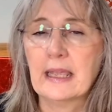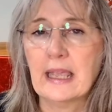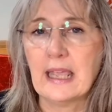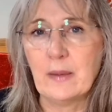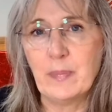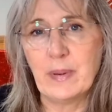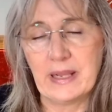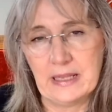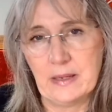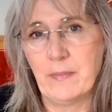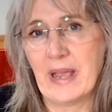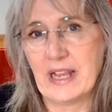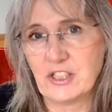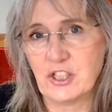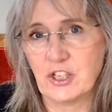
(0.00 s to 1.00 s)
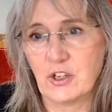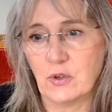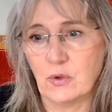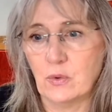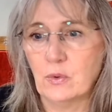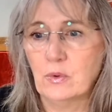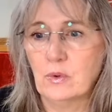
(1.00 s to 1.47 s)
Keeping the
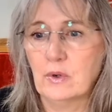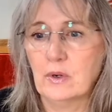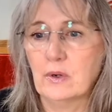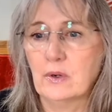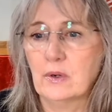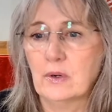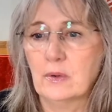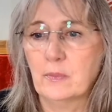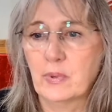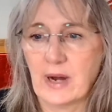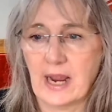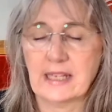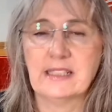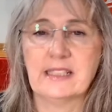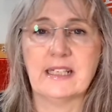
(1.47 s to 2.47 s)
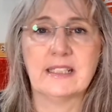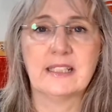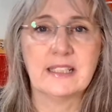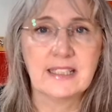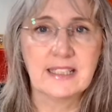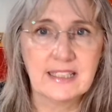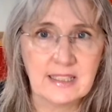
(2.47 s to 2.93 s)
magical
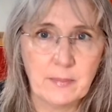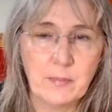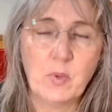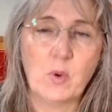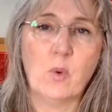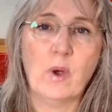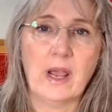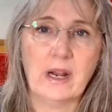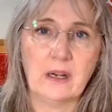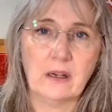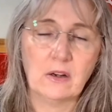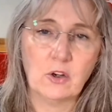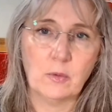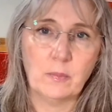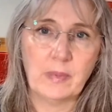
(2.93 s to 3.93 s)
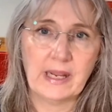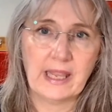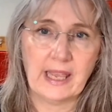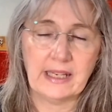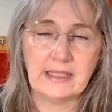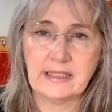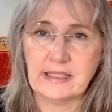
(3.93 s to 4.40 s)
practice simple and
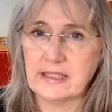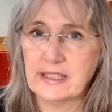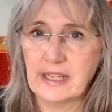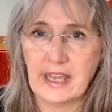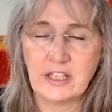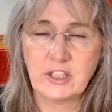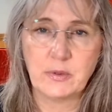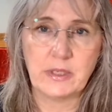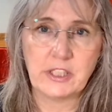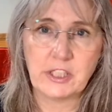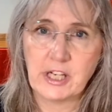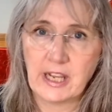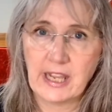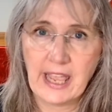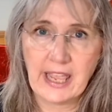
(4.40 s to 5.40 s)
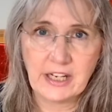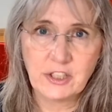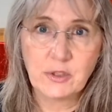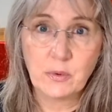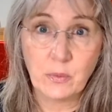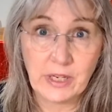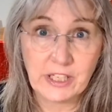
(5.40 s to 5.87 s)
uncomplicated. Hedge
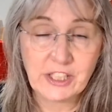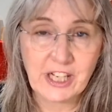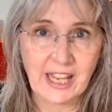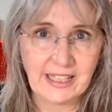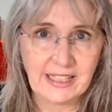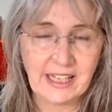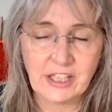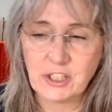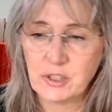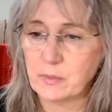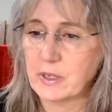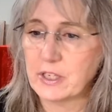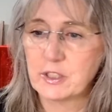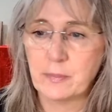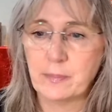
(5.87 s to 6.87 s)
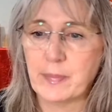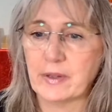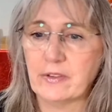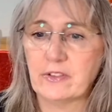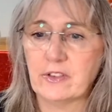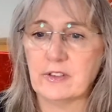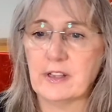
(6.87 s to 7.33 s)
witch and kitchen witch
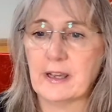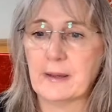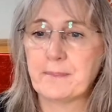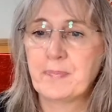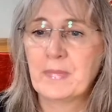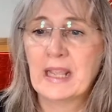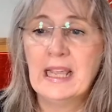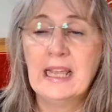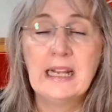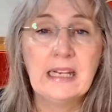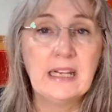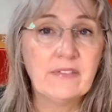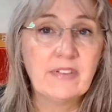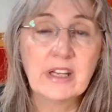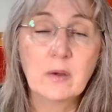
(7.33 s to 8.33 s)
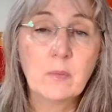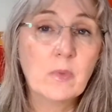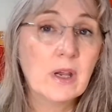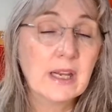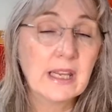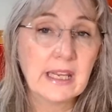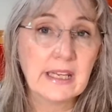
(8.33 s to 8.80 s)
both do that. Living and
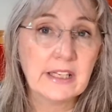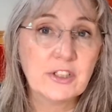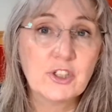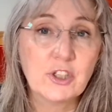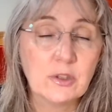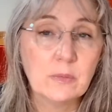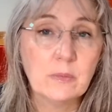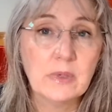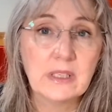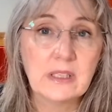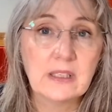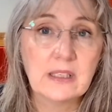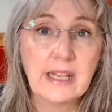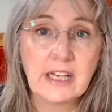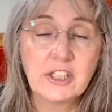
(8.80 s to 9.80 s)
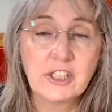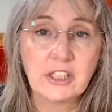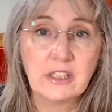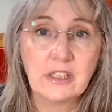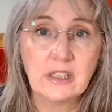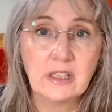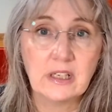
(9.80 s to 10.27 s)
working in tune with
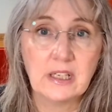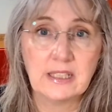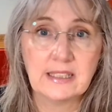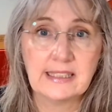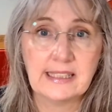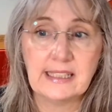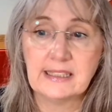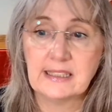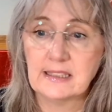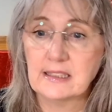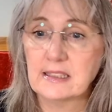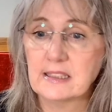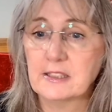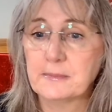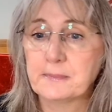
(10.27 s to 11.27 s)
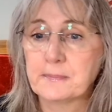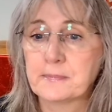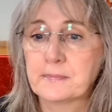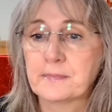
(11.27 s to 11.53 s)
nature and her seasons.